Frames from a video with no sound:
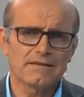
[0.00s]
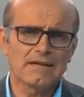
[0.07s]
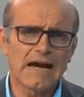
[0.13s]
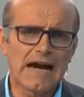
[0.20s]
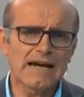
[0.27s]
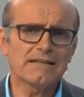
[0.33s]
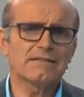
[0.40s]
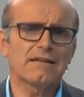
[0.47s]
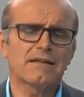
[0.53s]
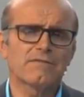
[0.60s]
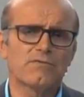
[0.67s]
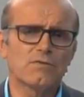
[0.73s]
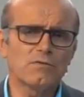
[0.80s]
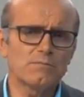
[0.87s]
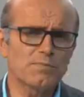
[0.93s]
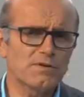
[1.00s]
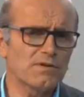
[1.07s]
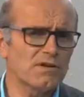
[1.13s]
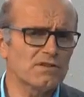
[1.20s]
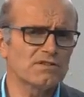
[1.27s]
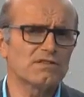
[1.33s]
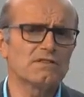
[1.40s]
that high-tech food
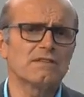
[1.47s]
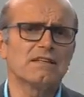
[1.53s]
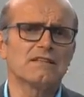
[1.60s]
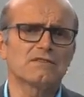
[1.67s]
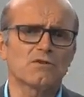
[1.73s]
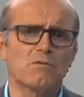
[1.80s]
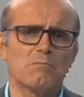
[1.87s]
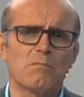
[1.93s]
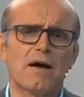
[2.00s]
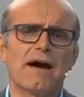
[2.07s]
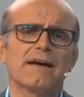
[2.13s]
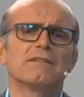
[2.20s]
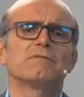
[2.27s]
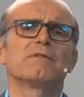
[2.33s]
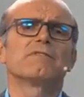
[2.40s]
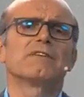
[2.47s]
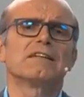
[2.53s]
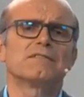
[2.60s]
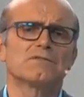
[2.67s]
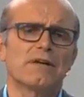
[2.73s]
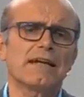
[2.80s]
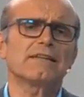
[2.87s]
production is combined with
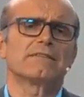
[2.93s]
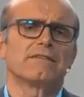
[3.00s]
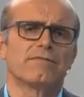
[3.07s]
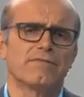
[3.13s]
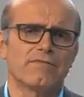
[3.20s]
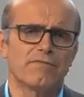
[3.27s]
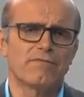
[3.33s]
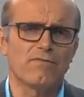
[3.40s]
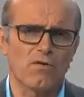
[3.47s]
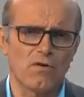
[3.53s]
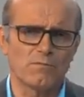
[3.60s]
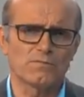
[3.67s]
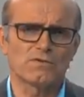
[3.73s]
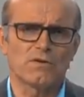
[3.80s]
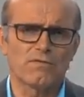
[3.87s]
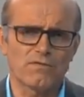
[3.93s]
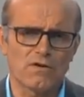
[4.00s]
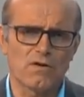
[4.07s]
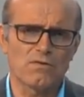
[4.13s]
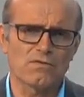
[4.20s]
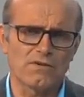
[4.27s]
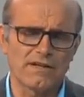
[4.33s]
attractive forms of
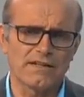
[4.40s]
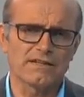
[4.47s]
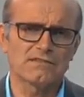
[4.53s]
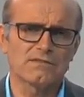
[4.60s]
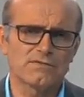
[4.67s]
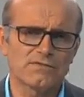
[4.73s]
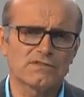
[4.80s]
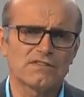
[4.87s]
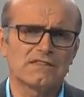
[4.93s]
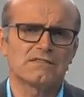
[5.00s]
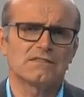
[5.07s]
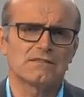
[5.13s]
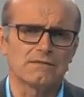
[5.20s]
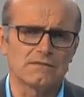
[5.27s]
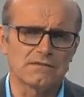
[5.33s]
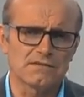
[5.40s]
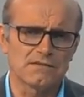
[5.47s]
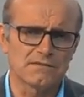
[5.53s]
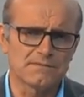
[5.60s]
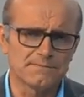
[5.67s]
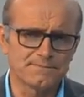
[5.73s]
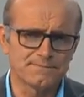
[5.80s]
co-creation for
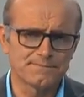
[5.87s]
citizens.